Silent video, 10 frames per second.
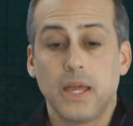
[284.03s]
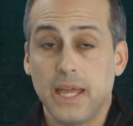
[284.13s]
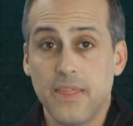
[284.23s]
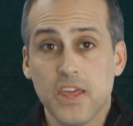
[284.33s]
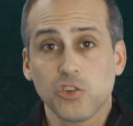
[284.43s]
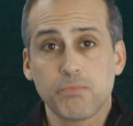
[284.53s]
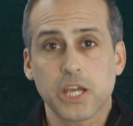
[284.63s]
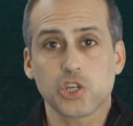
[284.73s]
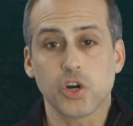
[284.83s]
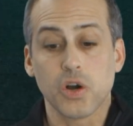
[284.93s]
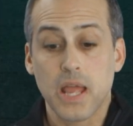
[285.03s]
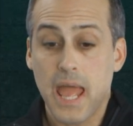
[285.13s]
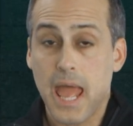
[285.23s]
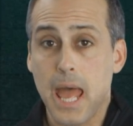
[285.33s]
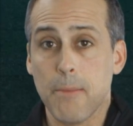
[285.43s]
In this picture,
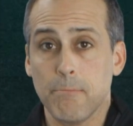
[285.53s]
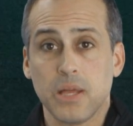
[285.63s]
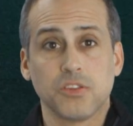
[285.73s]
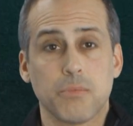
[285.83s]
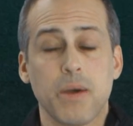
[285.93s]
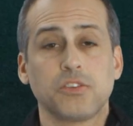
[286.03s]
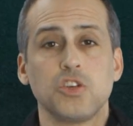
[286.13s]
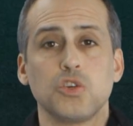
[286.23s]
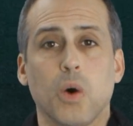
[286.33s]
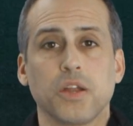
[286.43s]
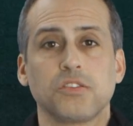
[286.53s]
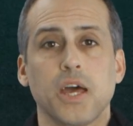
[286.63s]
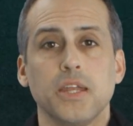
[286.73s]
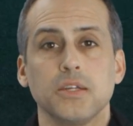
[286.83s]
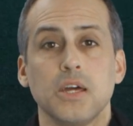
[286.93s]
m is the message you want to
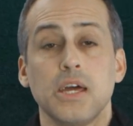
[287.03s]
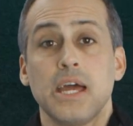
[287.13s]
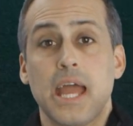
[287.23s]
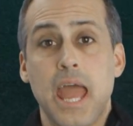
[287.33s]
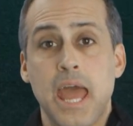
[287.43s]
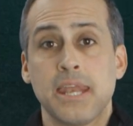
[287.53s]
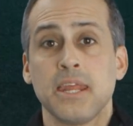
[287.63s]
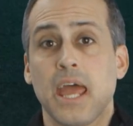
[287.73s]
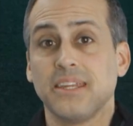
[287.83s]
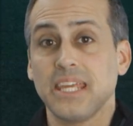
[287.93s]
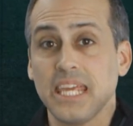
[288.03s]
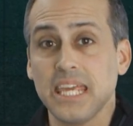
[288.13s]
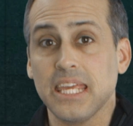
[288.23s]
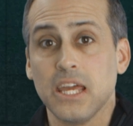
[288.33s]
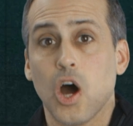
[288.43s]
send. n and
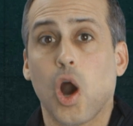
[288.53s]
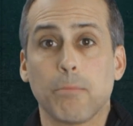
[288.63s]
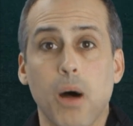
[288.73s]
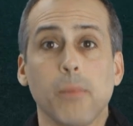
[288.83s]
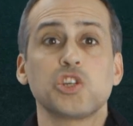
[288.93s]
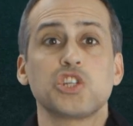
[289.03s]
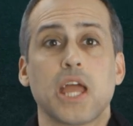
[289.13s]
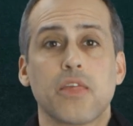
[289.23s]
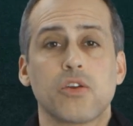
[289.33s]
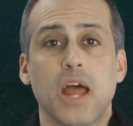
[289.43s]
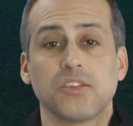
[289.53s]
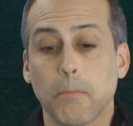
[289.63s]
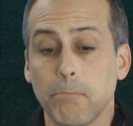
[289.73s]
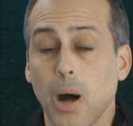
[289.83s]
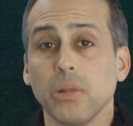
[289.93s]
e are published together as a
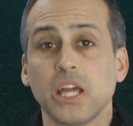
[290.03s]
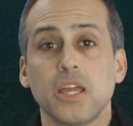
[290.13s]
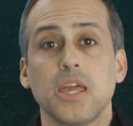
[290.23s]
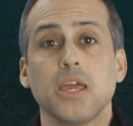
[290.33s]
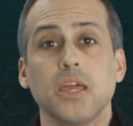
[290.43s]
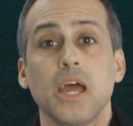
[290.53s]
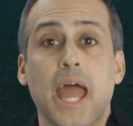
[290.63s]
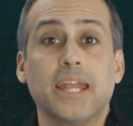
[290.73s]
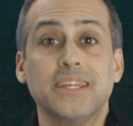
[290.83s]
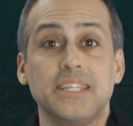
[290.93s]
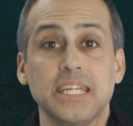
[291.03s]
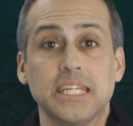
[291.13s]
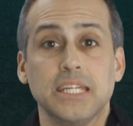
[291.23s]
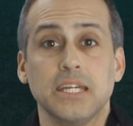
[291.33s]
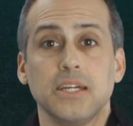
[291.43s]
public key, and
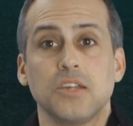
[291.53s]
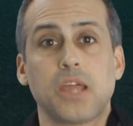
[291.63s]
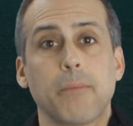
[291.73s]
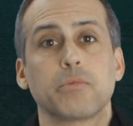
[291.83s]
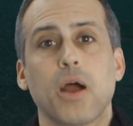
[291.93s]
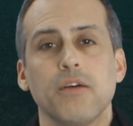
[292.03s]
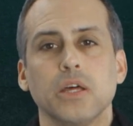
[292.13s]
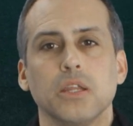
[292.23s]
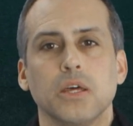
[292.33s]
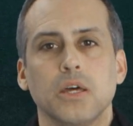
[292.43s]
d is kept private.